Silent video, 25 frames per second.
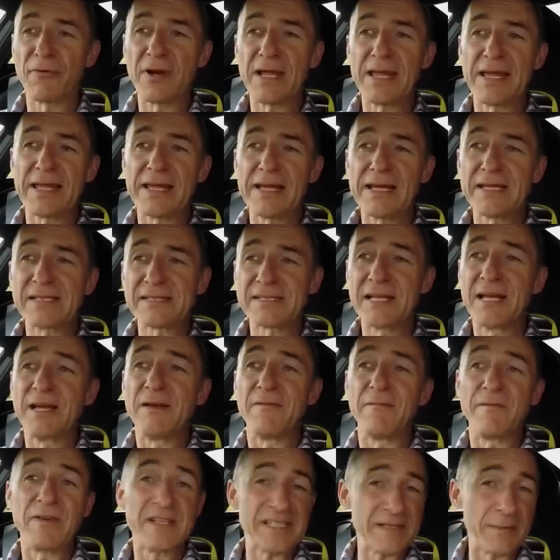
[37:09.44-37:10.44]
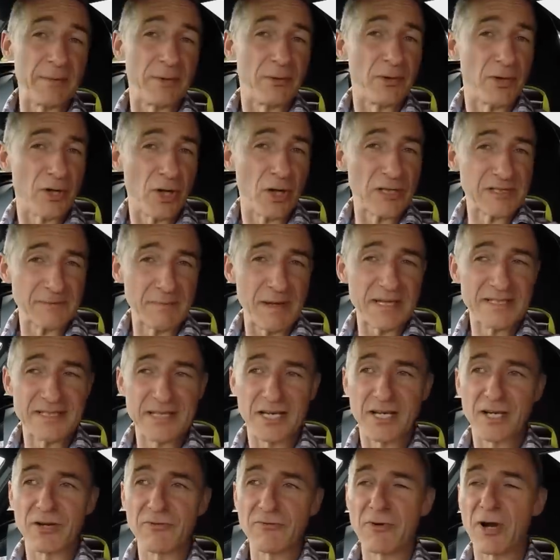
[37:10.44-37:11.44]
three years, visible
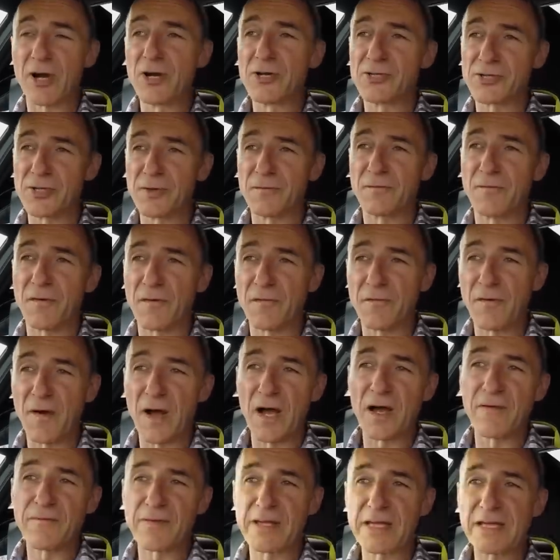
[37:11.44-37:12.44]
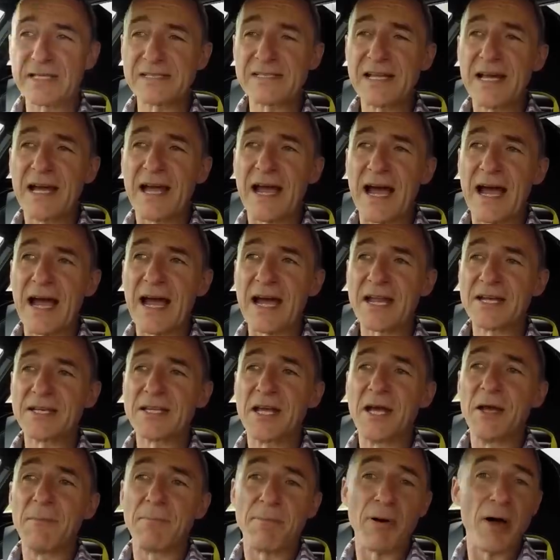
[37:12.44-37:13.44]
cosmetic corrosion for five years, and
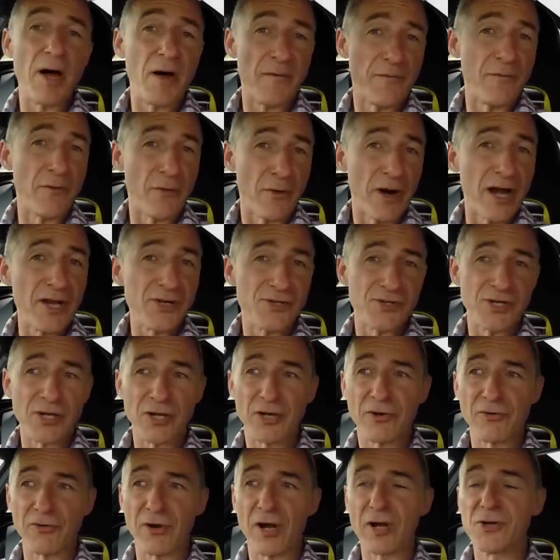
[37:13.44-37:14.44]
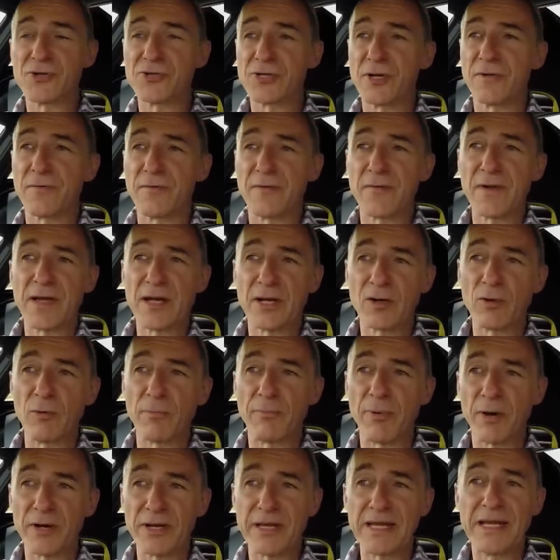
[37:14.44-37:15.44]
perforation corrosion of the
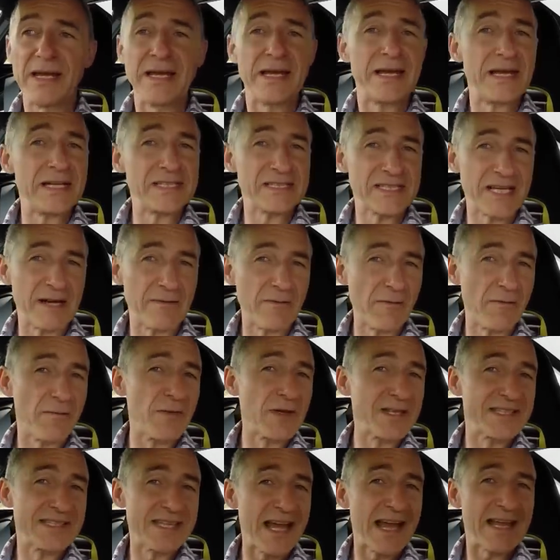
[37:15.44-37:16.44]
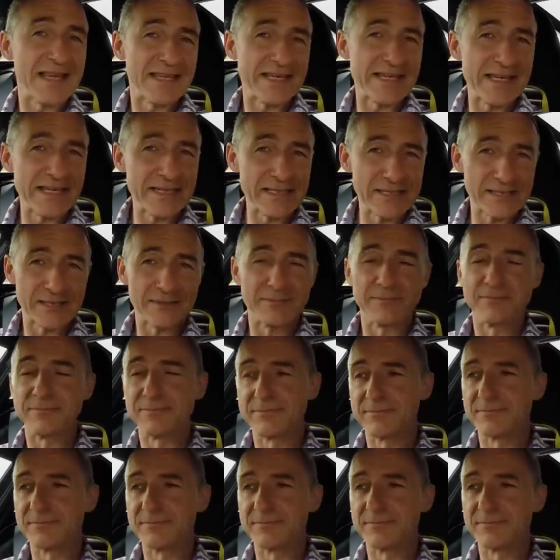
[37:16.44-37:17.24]
vehicle body is covered for ten years.